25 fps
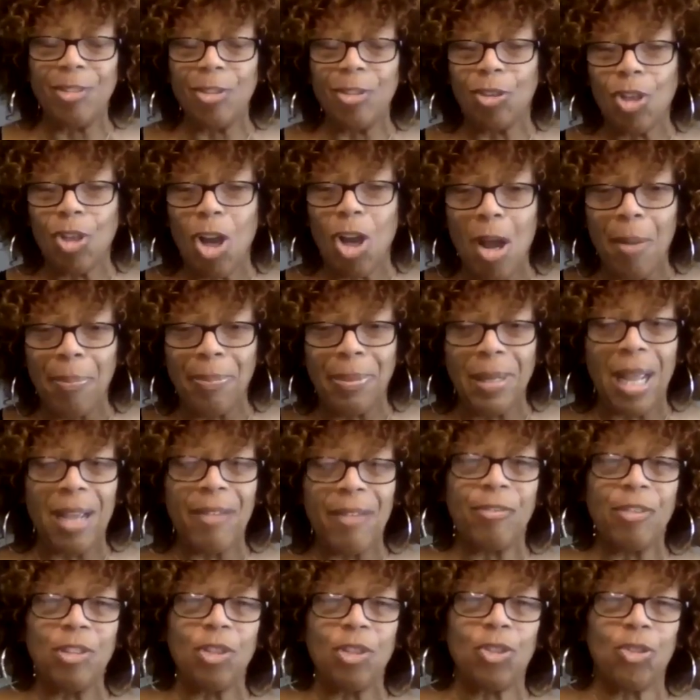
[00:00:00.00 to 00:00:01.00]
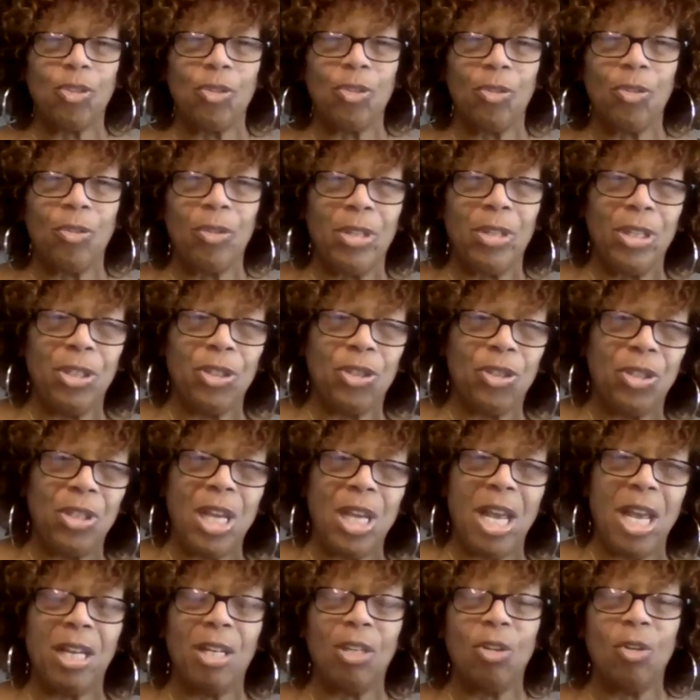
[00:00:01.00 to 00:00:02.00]
The job, life insurance. She
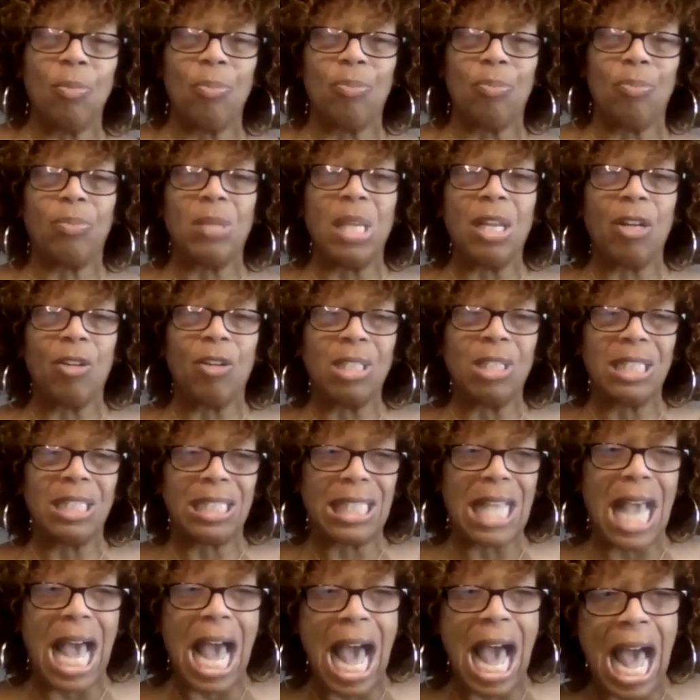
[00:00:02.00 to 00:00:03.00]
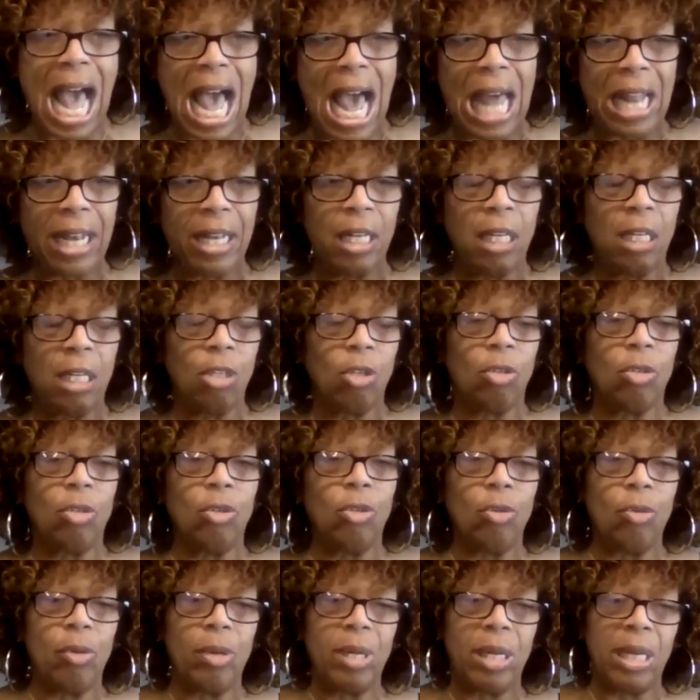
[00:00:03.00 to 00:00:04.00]
had a little thing on the side and a little
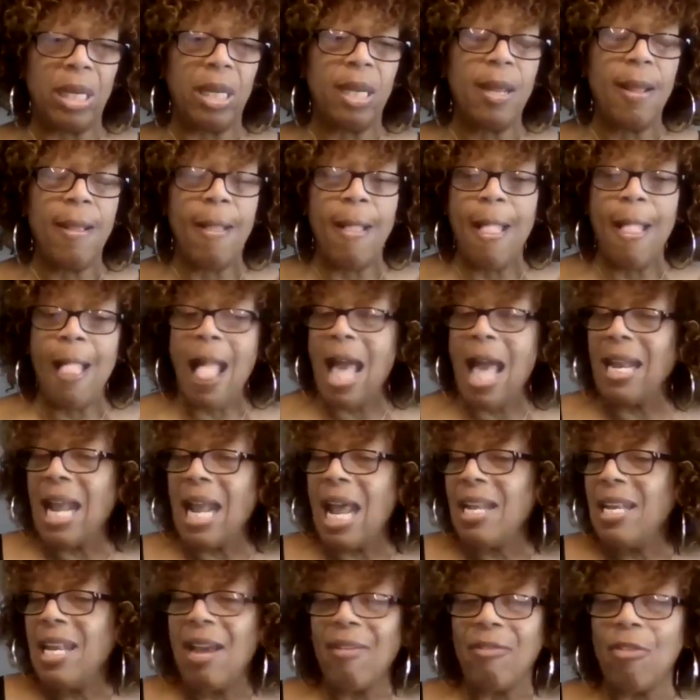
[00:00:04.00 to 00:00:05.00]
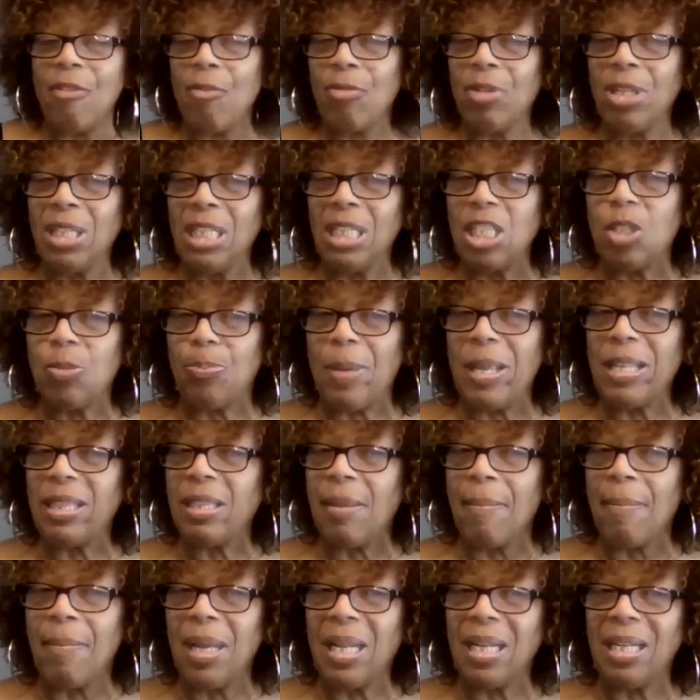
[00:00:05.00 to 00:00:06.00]
annuity. And I never really spent
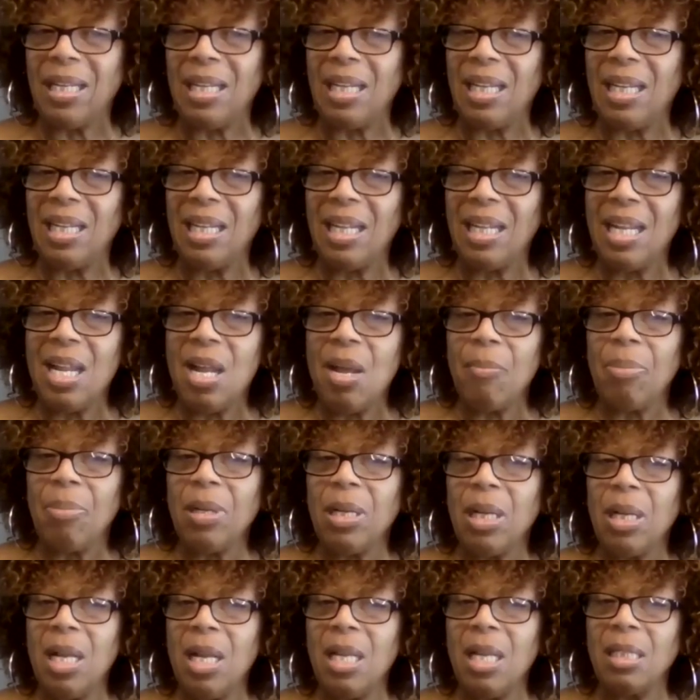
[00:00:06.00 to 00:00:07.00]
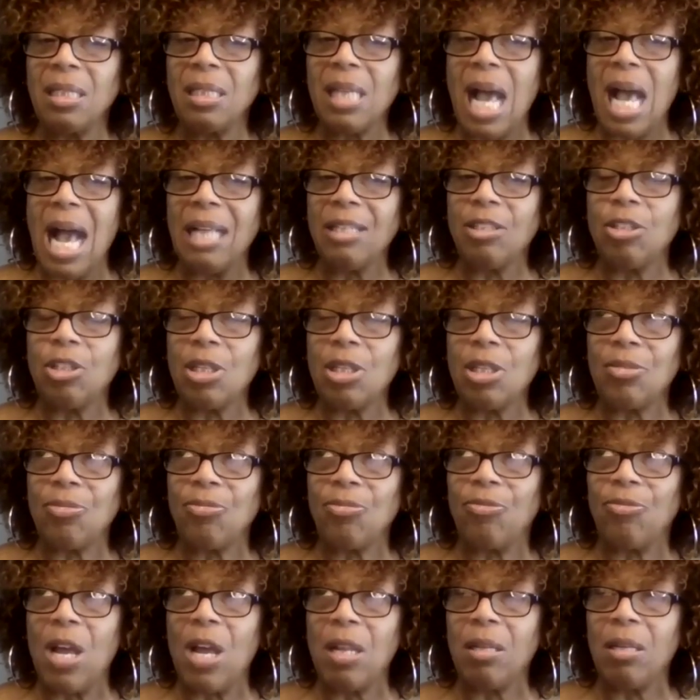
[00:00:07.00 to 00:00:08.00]
the money because I just
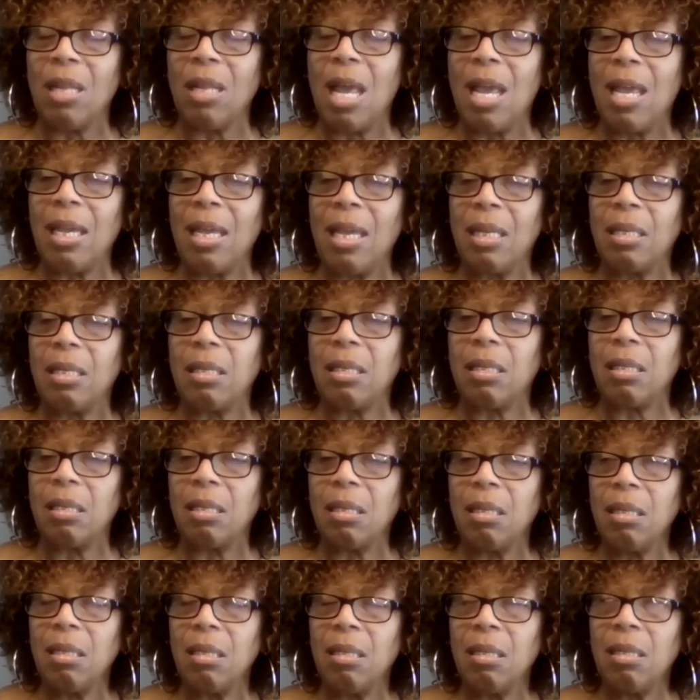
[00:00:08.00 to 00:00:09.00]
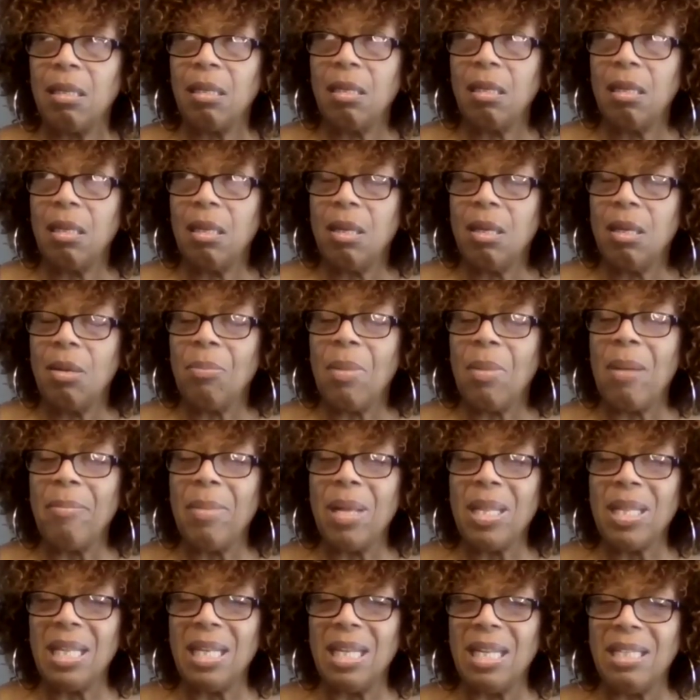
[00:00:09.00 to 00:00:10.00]
felt like my
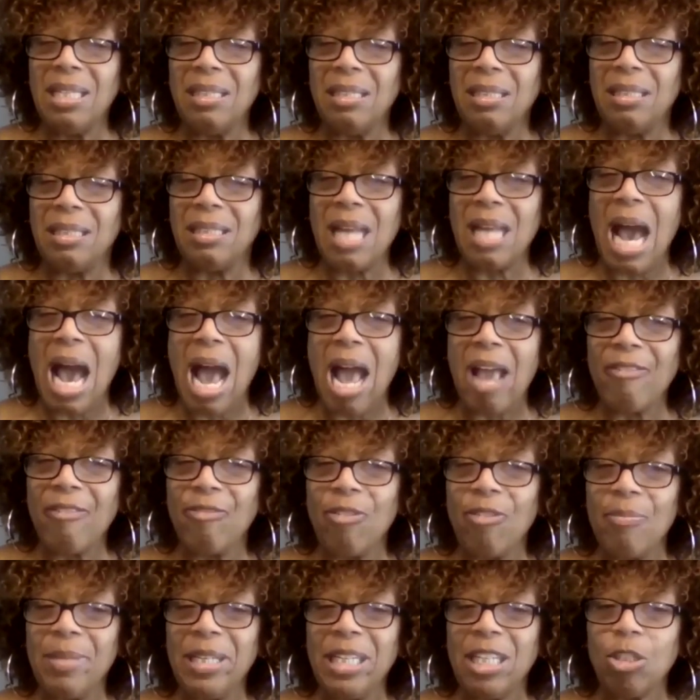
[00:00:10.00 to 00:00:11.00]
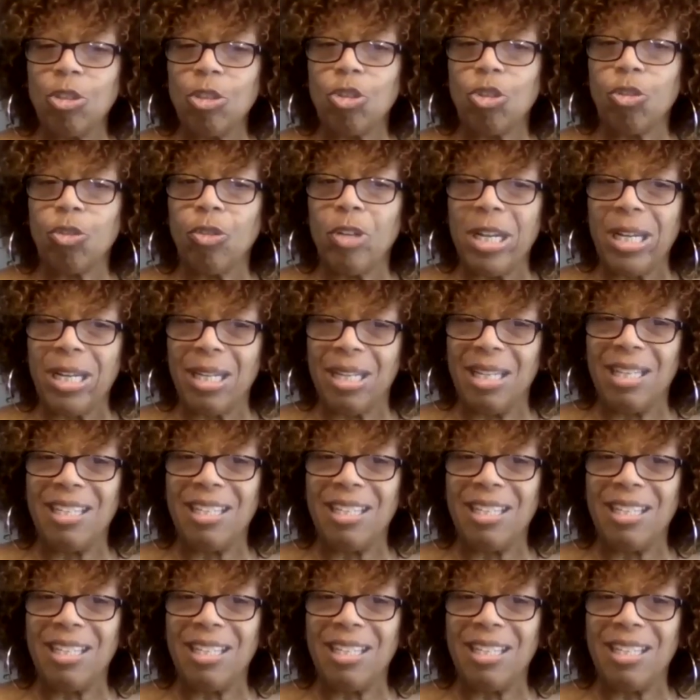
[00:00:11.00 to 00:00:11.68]
mother didn't die for me to trick.